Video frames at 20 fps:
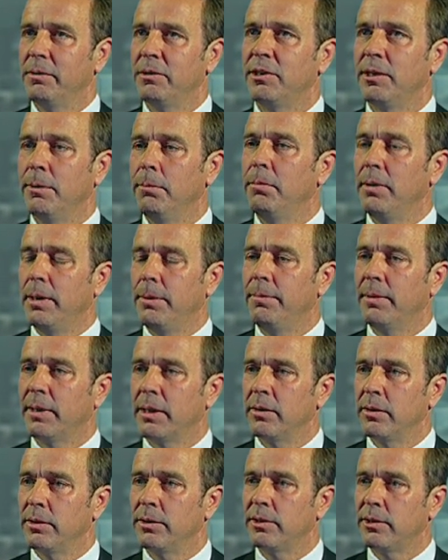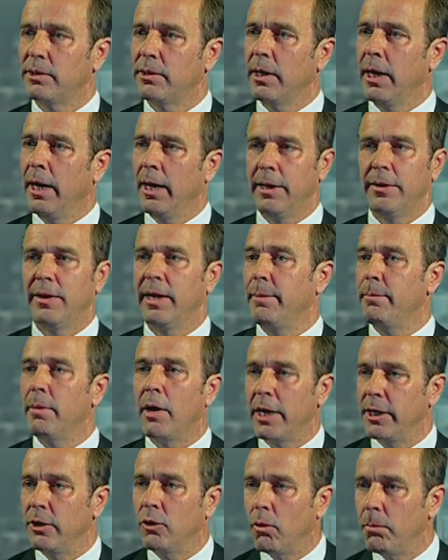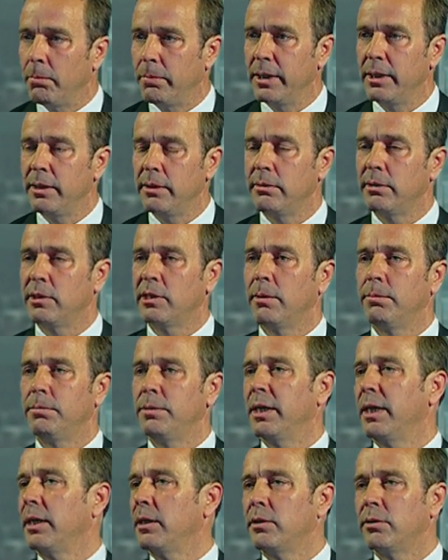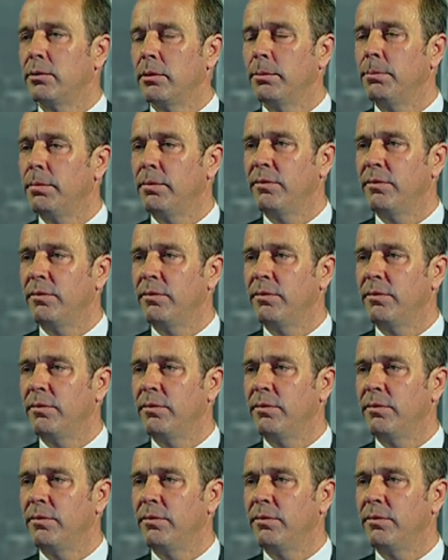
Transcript: simply because they might not be subject to a